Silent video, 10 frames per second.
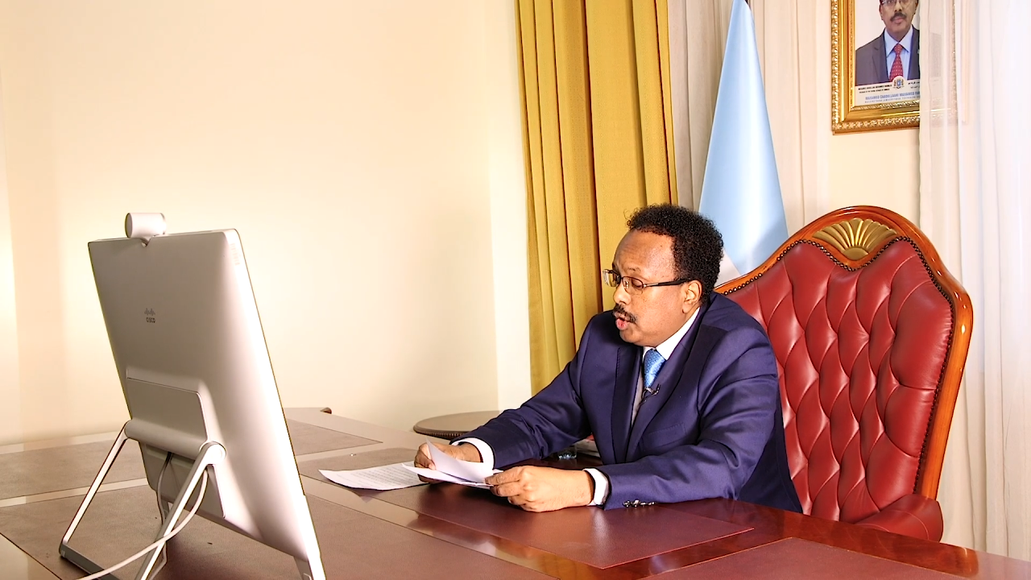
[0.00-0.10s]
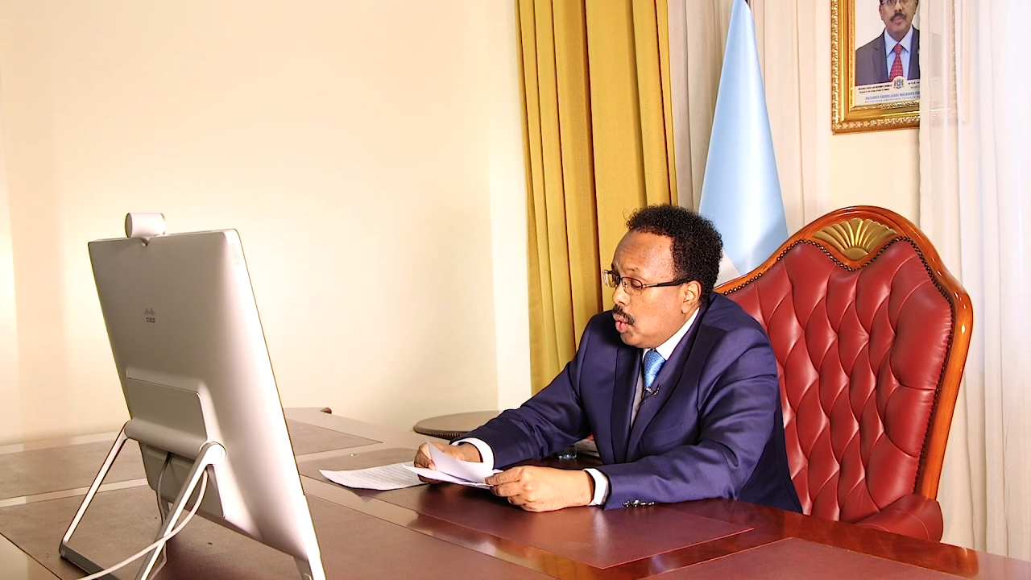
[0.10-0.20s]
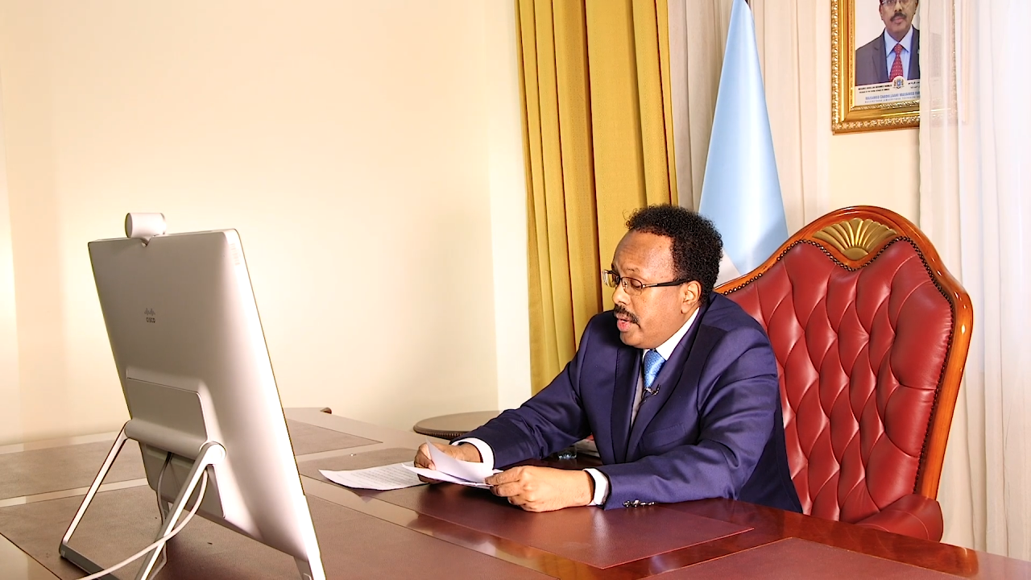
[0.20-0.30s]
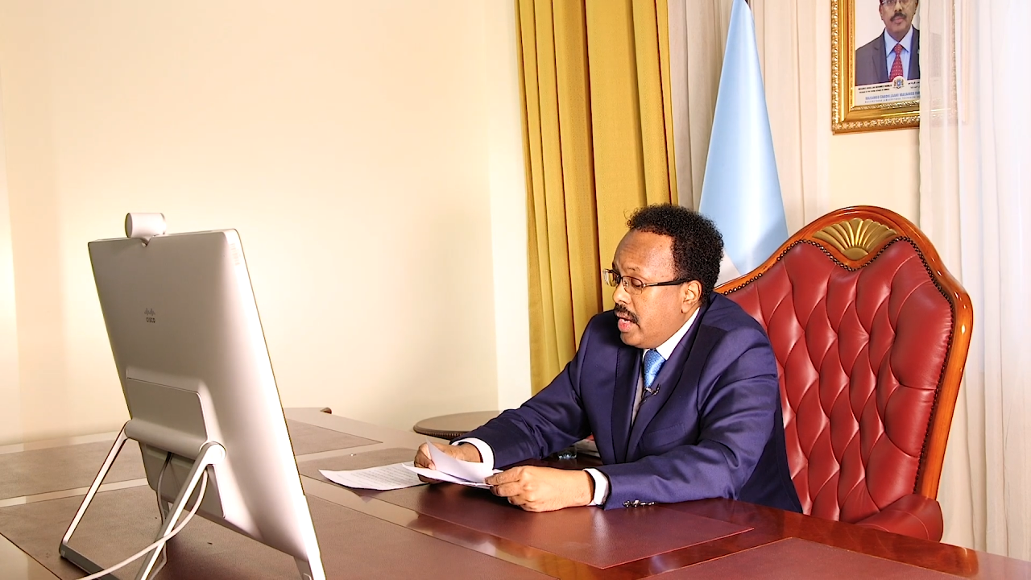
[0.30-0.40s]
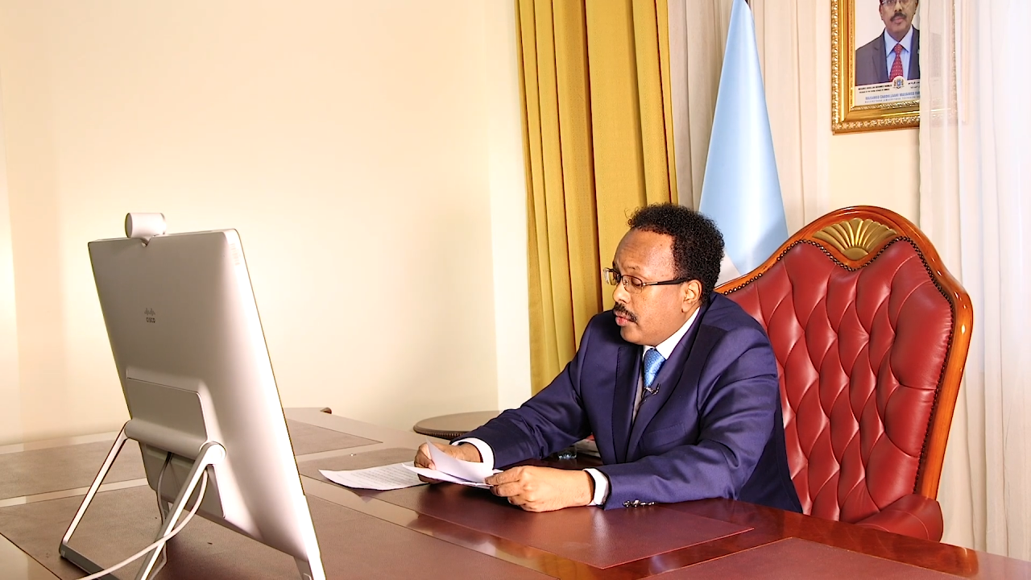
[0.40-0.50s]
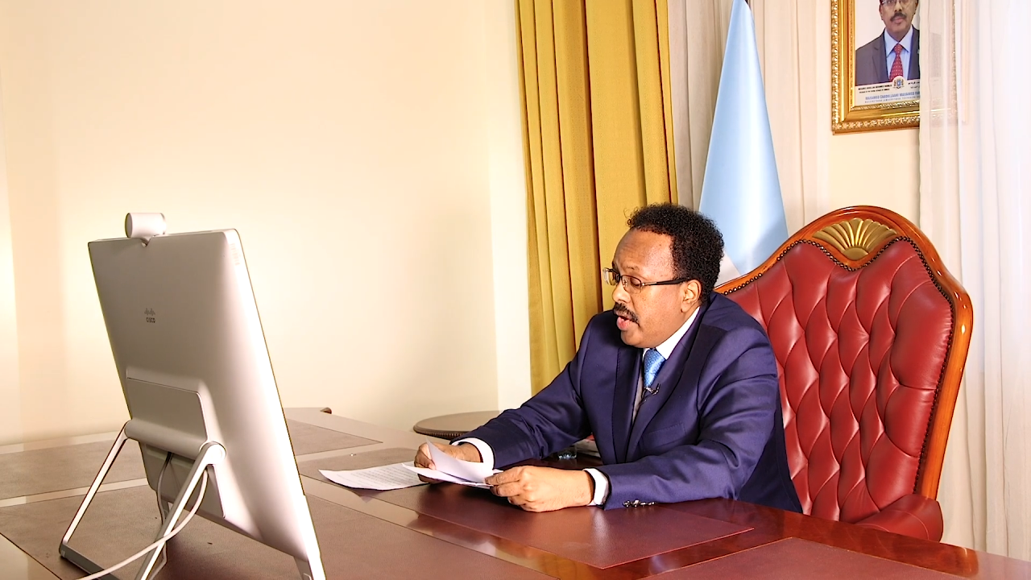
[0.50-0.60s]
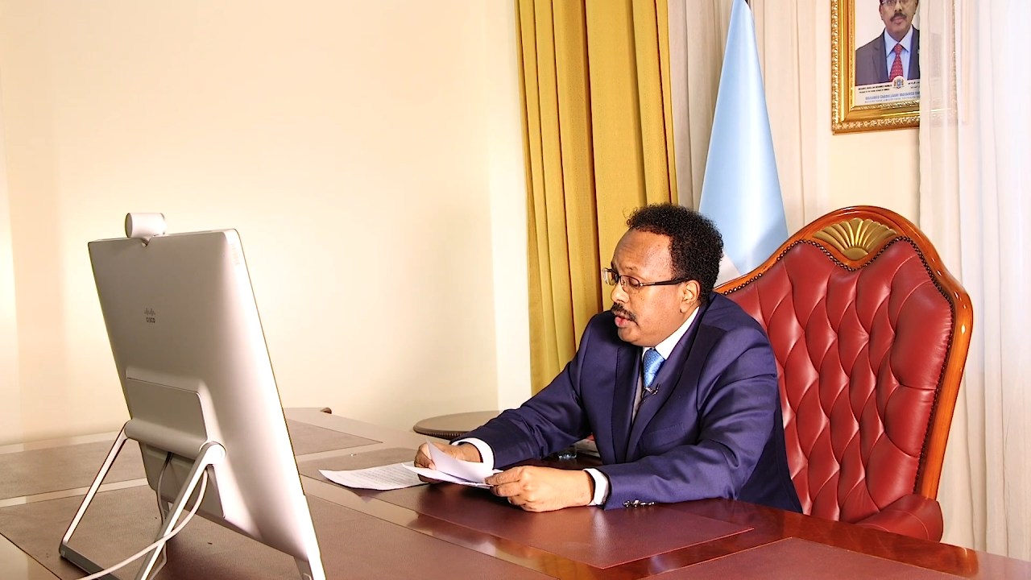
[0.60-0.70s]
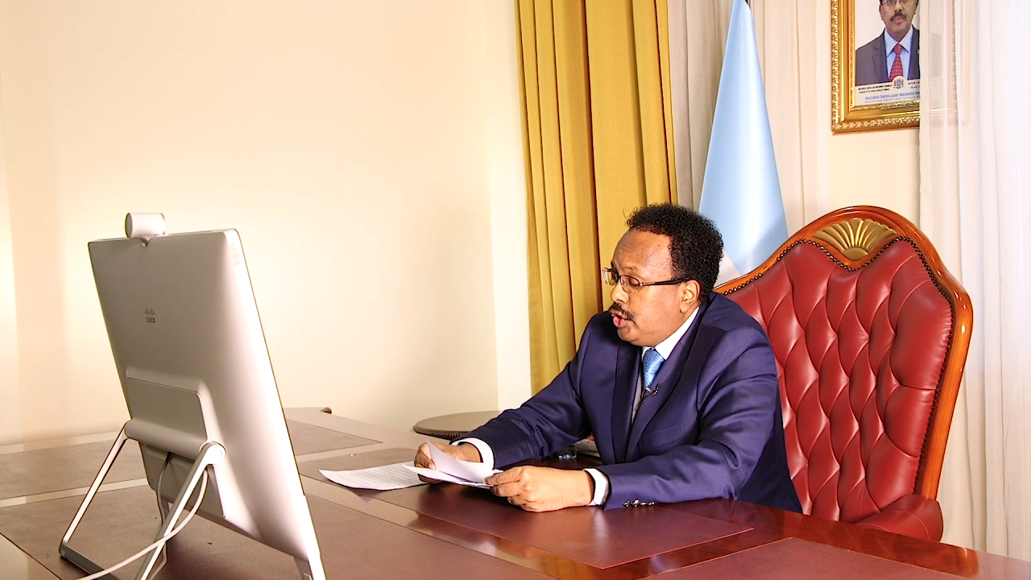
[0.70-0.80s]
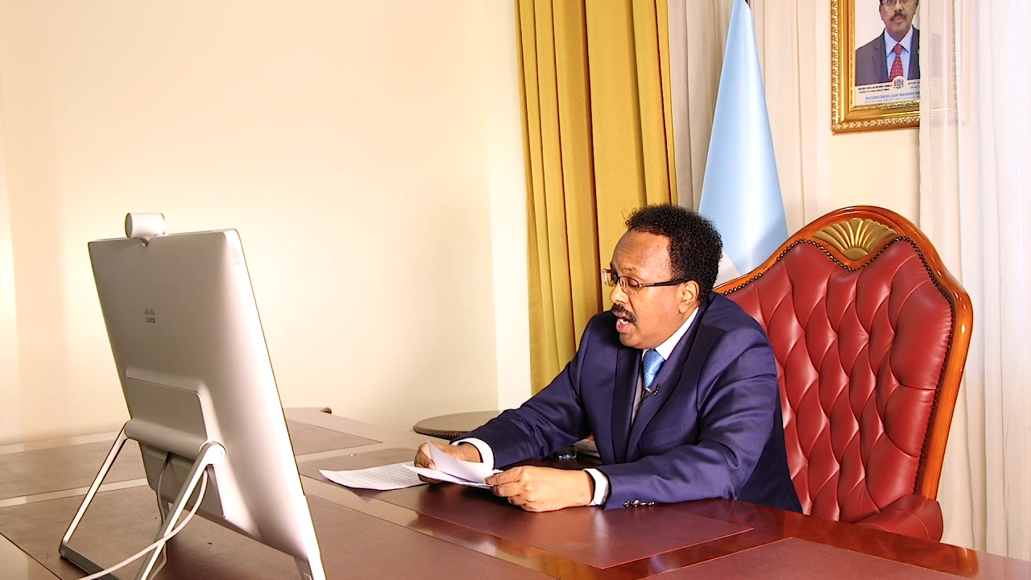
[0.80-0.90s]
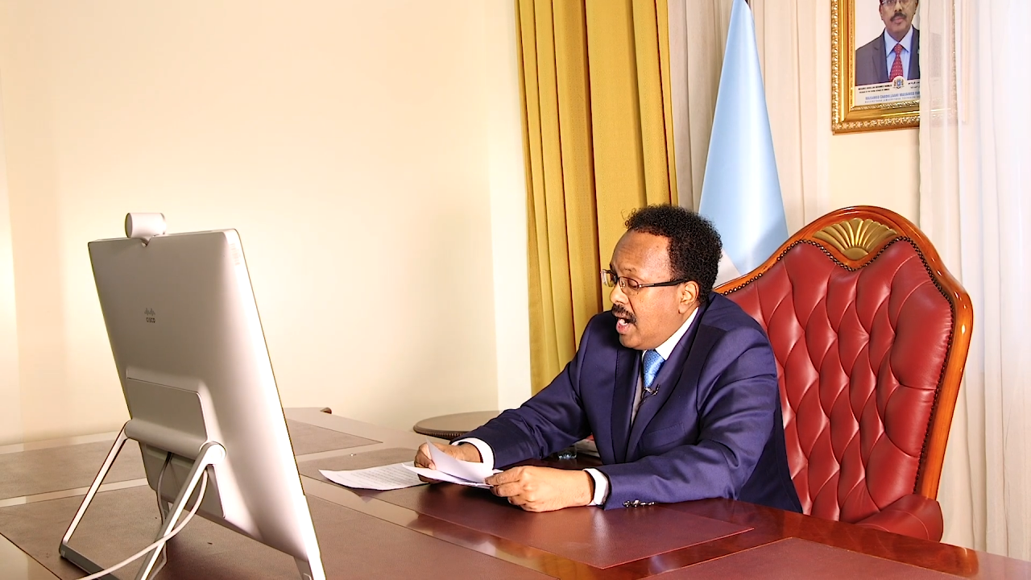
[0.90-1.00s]
doing a
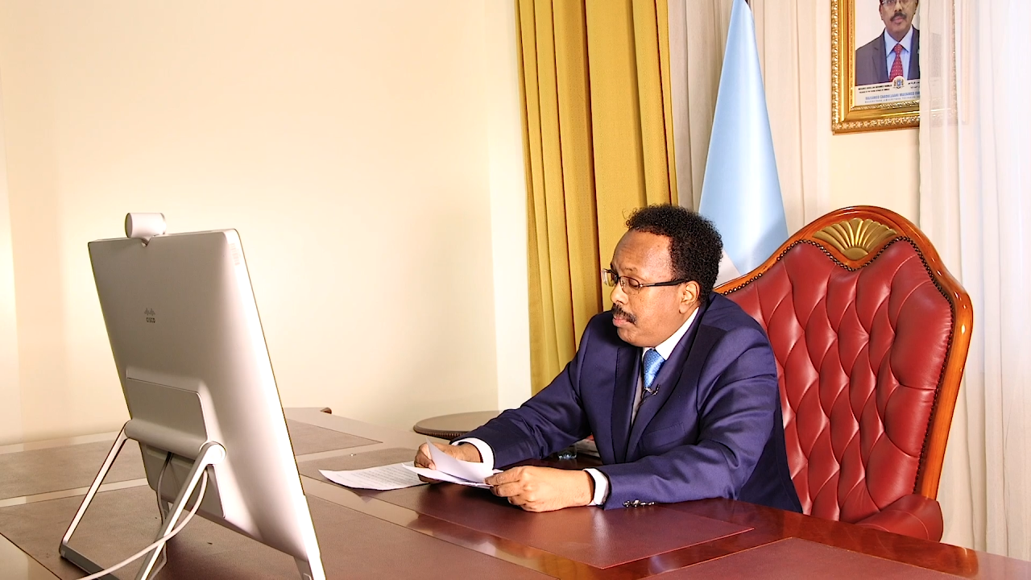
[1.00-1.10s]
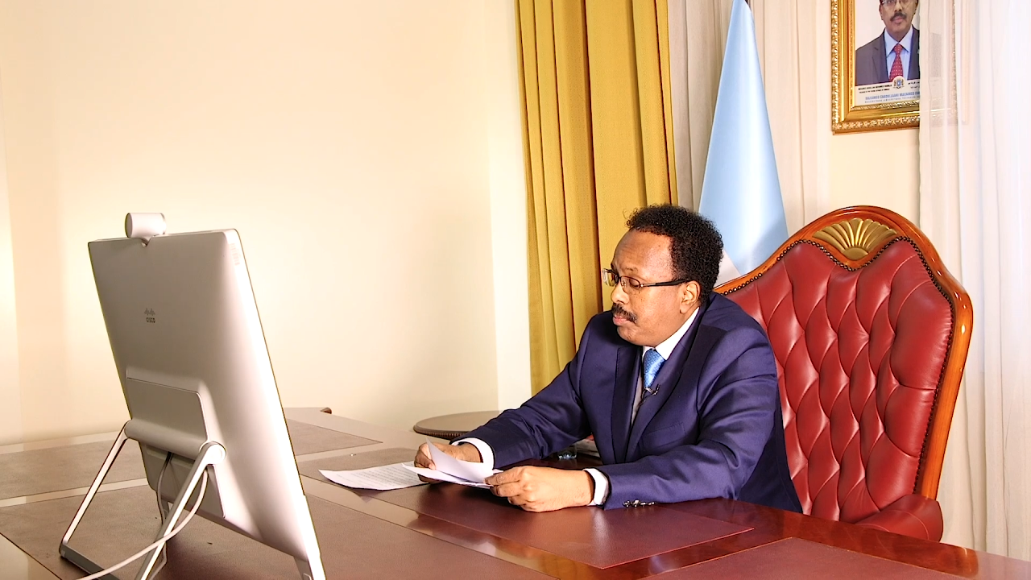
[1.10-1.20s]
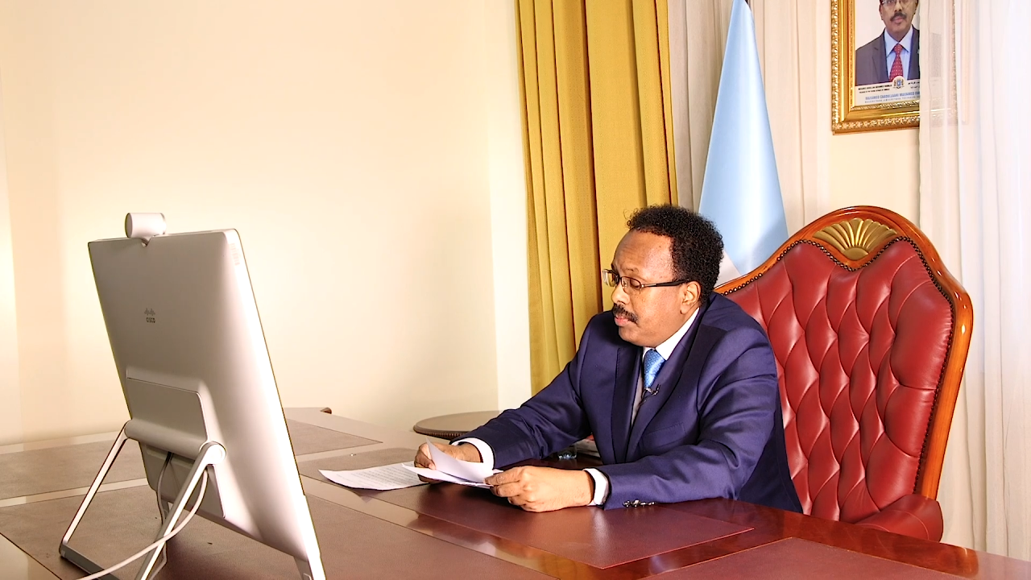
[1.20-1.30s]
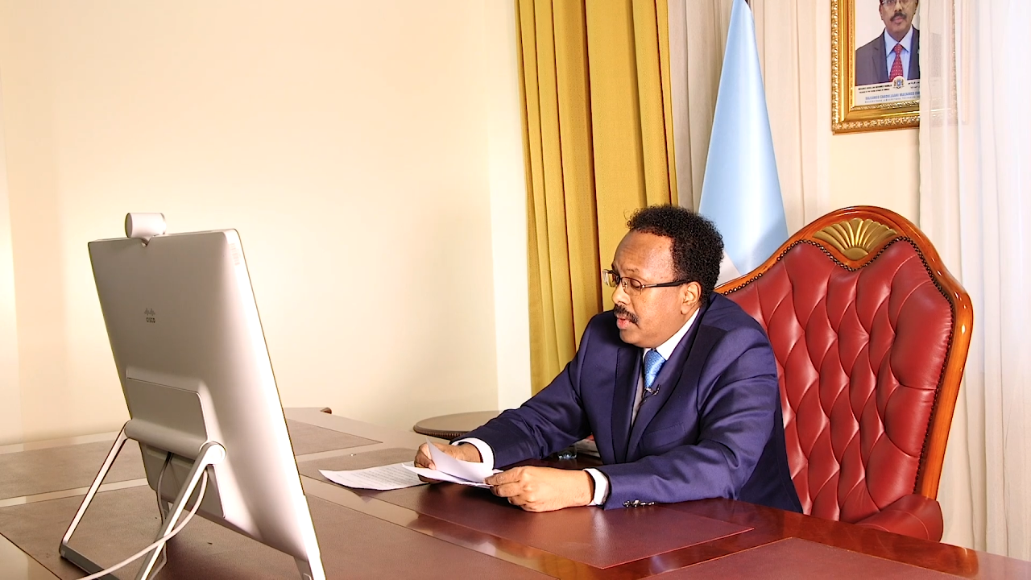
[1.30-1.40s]
great job